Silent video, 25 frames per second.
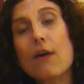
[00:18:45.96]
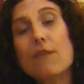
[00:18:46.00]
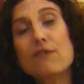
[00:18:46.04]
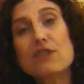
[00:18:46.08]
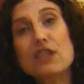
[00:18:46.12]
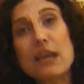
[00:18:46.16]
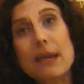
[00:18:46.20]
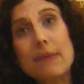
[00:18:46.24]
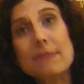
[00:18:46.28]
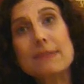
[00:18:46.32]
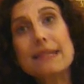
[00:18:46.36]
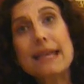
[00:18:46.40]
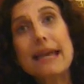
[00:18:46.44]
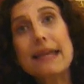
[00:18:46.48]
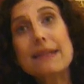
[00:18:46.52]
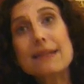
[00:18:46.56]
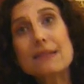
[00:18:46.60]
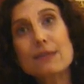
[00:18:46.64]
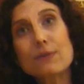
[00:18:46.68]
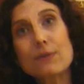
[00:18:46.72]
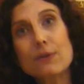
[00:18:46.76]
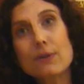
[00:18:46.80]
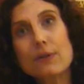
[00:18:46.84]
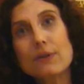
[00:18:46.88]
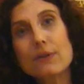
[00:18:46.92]
of James
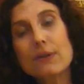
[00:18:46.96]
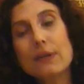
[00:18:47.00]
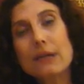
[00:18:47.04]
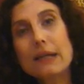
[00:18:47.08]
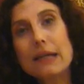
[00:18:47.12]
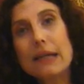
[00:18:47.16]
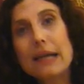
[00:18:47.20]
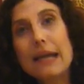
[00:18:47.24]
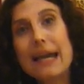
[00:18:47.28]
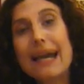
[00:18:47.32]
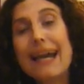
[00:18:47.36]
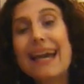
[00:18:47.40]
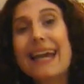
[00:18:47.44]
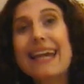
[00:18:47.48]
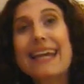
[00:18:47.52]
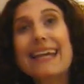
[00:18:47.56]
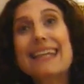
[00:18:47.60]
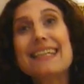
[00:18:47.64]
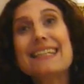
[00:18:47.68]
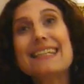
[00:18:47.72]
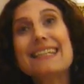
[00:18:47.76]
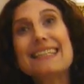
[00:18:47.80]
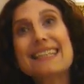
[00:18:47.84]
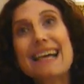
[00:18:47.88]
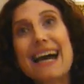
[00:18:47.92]
Ensor,
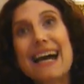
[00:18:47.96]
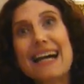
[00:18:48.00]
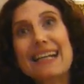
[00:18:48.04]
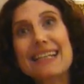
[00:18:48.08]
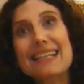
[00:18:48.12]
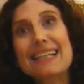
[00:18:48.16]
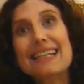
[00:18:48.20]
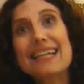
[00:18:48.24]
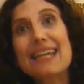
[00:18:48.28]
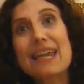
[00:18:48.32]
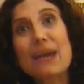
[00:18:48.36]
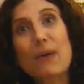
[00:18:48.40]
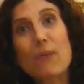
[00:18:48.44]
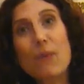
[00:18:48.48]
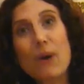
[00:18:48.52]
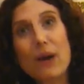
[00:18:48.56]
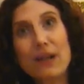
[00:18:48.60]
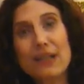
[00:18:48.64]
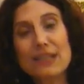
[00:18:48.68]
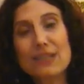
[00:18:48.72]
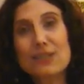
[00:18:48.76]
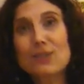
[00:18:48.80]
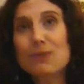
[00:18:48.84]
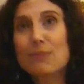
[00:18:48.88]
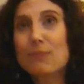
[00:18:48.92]
he decided he
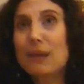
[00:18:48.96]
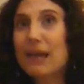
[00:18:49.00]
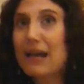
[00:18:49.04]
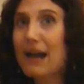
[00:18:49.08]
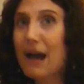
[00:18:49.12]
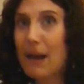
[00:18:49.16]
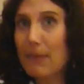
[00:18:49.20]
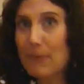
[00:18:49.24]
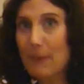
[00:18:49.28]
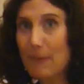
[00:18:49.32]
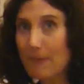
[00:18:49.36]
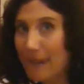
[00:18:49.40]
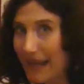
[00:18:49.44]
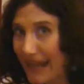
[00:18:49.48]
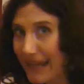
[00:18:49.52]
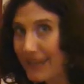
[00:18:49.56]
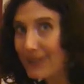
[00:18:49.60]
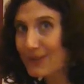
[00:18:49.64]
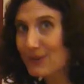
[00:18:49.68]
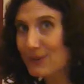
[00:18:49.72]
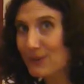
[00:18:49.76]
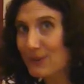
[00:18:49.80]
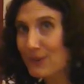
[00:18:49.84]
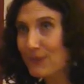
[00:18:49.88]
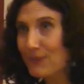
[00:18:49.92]
wanted to become a
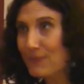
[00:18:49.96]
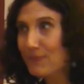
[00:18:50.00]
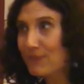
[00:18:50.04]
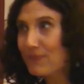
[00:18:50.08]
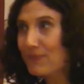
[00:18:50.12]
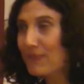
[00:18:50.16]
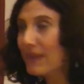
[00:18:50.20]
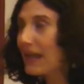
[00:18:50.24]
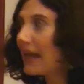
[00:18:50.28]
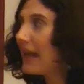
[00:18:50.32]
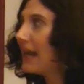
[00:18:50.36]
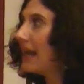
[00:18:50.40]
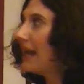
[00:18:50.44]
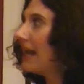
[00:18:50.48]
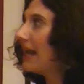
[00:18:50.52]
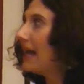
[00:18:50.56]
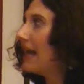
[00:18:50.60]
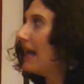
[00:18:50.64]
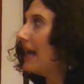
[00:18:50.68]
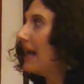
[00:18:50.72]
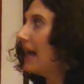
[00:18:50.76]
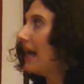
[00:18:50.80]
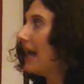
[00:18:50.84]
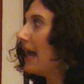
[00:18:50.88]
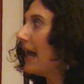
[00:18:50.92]
painter.
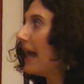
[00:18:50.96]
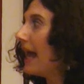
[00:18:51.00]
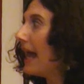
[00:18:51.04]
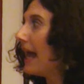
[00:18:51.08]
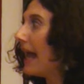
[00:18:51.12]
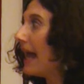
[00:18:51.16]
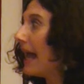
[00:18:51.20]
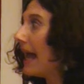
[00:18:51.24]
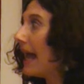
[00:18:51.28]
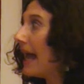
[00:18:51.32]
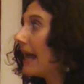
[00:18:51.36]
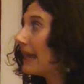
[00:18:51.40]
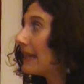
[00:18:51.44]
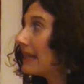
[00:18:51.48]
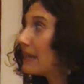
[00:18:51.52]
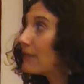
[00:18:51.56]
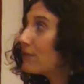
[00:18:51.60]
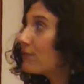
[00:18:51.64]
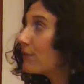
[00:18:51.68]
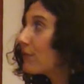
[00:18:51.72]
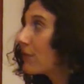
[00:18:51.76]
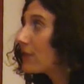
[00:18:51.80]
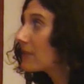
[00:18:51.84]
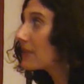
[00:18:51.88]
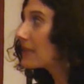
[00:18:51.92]
And
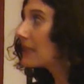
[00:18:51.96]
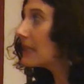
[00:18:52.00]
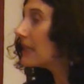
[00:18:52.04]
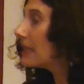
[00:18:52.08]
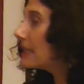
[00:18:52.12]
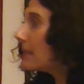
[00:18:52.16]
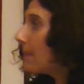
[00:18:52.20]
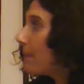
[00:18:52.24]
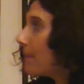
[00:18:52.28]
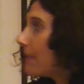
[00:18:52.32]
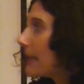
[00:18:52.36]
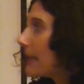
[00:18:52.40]
at first he